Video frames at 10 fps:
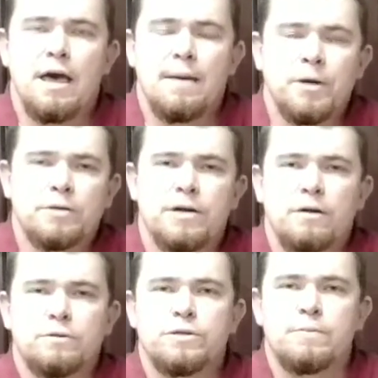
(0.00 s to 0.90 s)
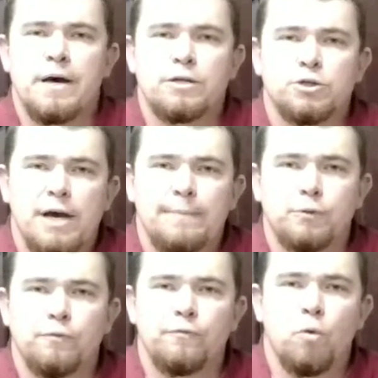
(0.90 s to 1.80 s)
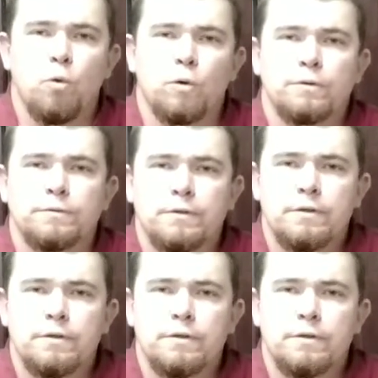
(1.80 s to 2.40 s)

I'm here to talk to you about Chapter 4